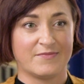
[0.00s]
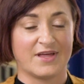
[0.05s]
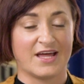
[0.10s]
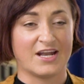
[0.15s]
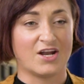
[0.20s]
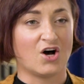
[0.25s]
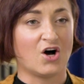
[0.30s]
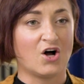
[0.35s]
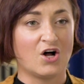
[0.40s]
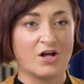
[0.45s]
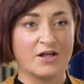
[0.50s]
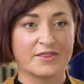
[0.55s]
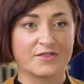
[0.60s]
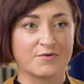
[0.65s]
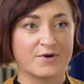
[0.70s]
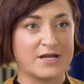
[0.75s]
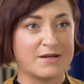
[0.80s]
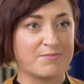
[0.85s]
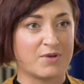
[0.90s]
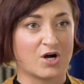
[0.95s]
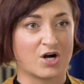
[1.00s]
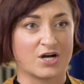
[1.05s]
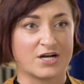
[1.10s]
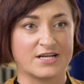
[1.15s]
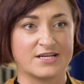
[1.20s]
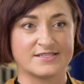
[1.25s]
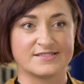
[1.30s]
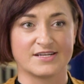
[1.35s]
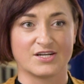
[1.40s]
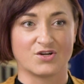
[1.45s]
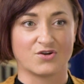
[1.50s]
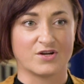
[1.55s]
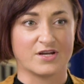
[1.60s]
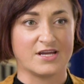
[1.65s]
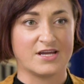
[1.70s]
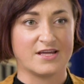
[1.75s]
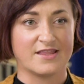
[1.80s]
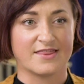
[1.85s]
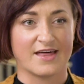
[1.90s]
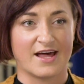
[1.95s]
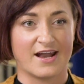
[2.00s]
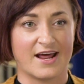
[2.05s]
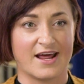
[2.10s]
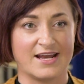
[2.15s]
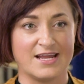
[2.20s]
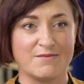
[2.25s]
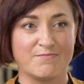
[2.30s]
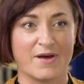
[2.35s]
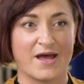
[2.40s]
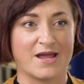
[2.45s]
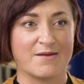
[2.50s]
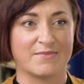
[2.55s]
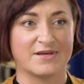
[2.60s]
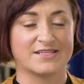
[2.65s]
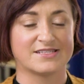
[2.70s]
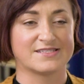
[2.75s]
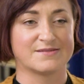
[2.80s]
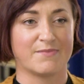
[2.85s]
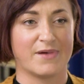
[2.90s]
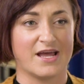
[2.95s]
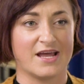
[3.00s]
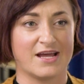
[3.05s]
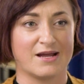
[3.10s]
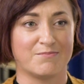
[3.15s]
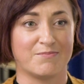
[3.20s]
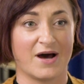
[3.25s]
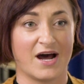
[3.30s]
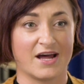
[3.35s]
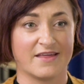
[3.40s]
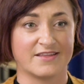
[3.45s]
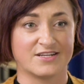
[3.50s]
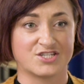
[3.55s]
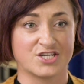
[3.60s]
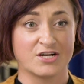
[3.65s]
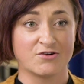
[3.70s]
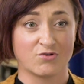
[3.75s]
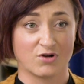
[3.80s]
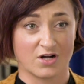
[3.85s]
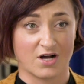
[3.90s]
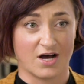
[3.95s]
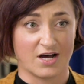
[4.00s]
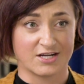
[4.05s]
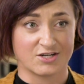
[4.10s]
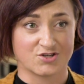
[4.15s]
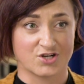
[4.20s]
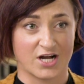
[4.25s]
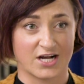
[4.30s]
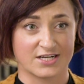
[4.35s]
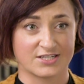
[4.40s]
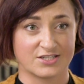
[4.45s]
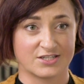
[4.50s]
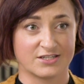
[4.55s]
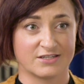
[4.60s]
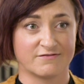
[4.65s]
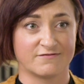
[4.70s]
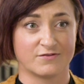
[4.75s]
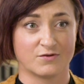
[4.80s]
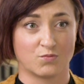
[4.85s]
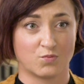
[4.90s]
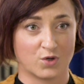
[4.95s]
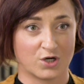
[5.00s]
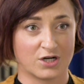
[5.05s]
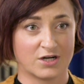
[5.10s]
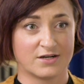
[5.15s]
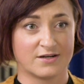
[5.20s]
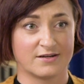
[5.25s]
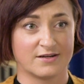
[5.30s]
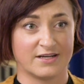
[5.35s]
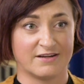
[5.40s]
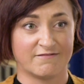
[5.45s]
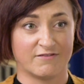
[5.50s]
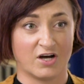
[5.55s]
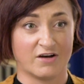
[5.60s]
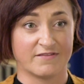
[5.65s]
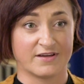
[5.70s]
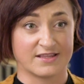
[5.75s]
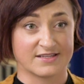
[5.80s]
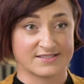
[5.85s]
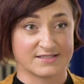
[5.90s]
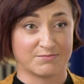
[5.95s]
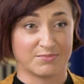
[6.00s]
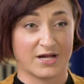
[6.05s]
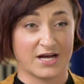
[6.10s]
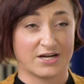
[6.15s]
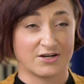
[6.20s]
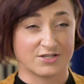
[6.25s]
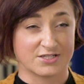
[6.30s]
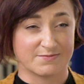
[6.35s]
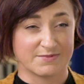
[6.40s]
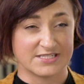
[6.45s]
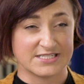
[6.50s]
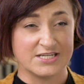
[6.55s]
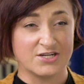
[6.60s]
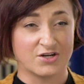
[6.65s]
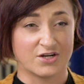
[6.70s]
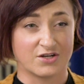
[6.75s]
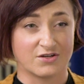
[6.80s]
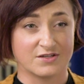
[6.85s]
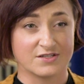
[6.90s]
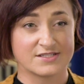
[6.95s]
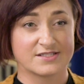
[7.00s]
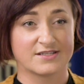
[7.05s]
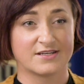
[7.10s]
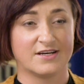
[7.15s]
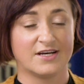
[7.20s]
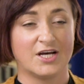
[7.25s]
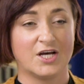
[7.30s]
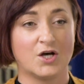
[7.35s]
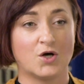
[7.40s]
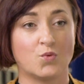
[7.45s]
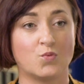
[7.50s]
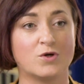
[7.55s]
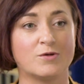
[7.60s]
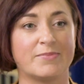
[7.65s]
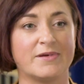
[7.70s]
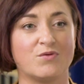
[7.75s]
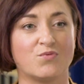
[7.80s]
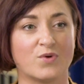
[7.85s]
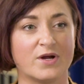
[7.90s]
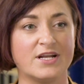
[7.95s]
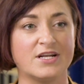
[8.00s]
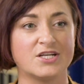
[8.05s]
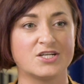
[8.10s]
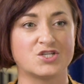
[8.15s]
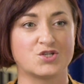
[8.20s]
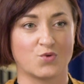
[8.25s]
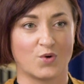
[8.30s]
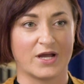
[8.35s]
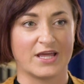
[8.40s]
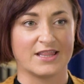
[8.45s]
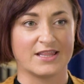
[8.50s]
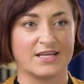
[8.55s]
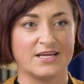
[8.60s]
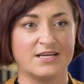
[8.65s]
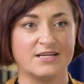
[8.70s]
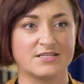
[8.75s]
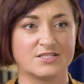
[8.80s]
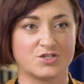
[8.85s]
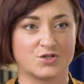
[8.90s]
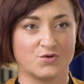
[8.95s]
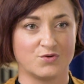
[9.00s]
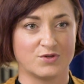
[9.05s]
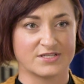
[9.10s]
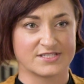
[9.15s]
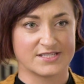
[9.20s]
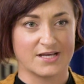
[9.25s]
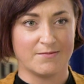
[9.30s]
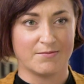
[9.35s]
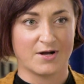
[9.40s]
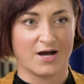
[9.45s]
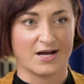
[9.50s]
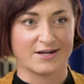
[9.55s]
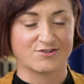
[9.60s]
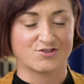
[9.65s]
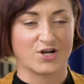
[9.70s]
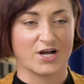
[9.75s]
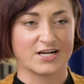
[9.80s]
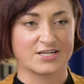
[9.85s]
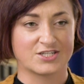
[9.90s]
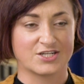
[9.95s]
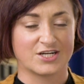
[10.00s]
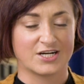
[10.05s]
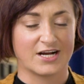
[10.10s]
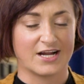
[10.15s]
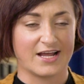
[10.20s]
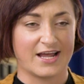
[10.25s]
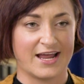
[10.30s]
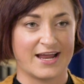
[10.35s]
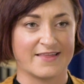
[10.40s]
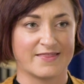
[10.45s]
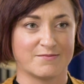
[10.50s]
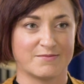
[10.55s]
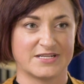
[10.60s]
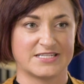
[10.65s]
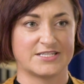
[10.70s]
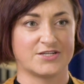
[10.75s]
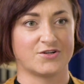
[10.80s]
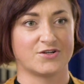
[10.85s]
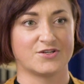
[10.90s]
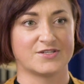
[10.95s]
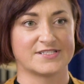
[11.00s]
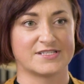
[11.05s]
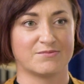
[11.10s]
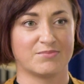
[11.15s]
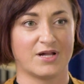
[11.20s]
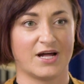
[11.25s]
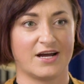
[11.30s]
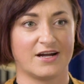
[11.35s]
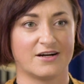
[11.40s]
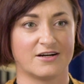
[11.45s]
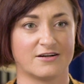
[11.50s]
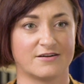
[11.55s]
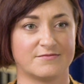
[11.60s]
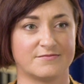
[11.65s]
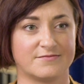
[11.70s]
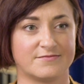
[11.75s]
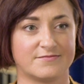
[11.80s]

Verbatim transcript: and all three parties agree that any payments made by the general contractor for work involving the supplier's materials will be written jointly to the subcontractor and the material supplier.